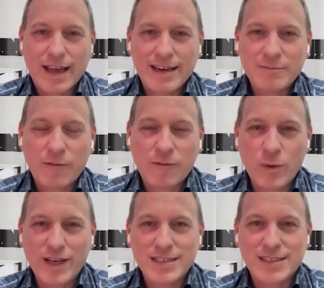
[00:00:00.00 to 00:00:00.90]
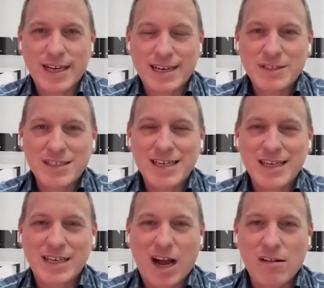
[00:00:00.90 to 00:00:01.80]
And before we get started, let me just
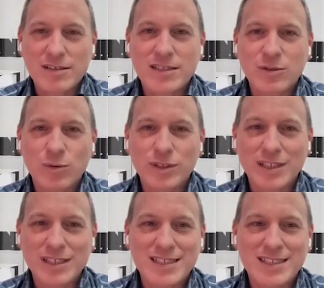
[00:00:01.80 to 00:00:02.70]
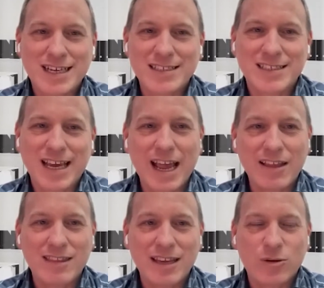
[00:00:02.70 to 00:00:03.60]
encourage the audience just to
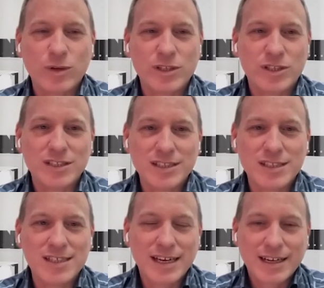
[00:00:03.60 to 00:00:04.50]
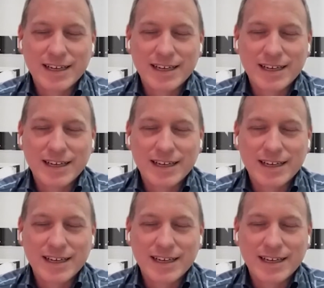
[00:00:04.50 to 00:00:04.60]
add their questions.